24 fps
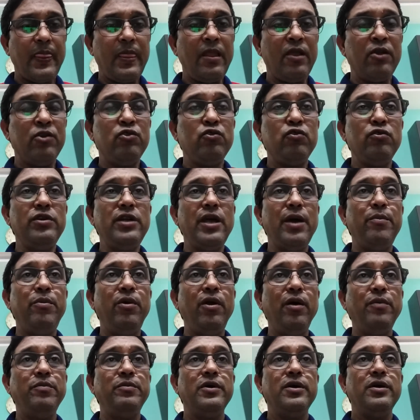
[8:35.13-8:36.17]
to
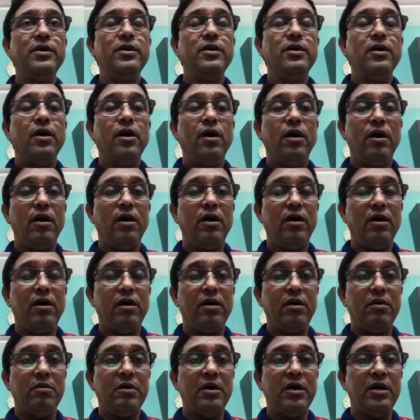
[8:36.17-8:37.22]
develop
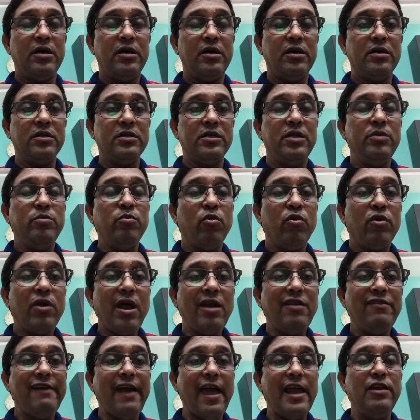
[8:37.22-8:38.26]
the
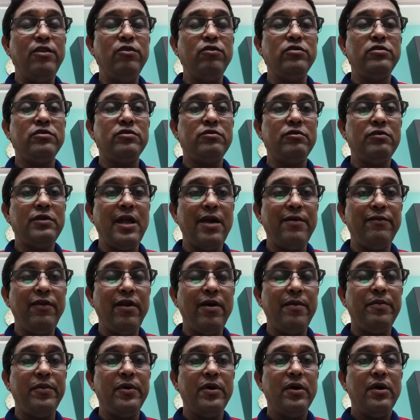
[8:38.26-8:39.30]
moral values, to
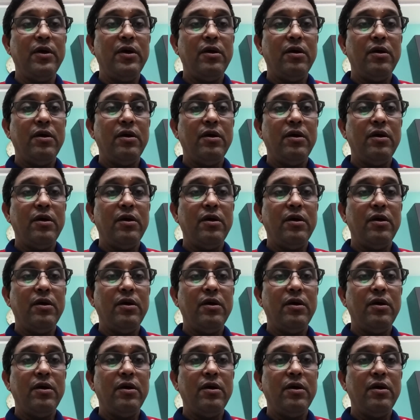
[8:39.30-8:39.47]
develop